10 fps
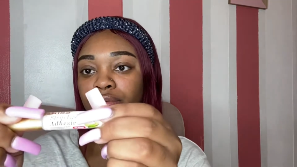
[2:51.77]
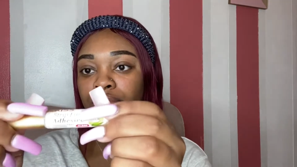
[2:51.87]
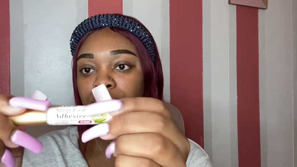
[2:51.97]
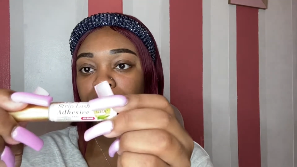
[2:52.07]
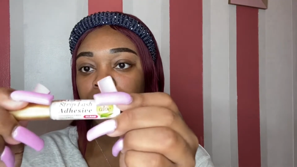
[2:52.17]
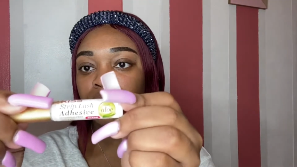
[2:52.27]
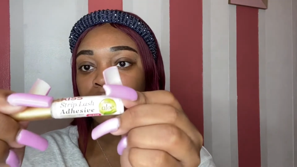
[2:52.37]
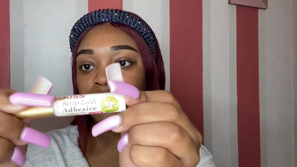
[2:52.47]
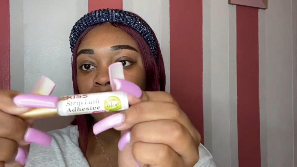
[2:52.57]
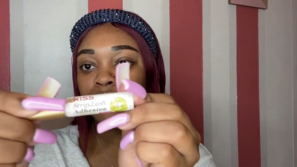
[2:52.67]

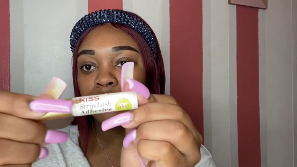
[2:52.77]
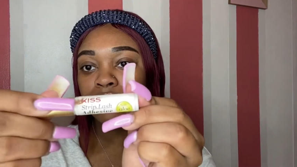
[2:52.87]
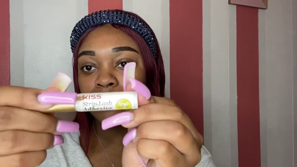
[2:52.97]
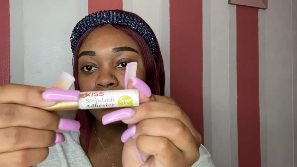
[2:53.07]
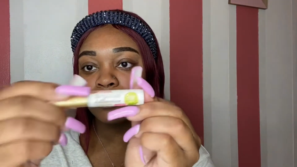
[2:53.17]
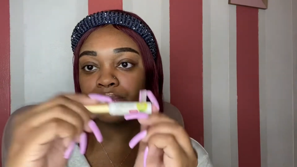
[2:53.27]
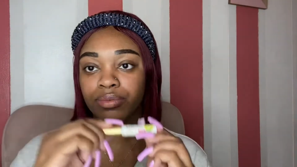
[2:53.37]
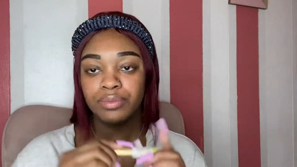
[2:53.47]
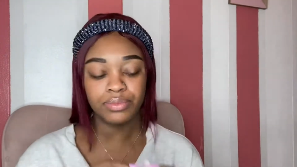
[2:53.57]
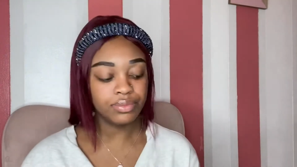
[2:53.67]

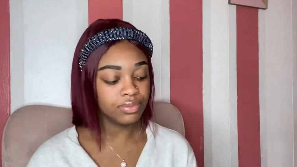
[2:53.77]
[no speech]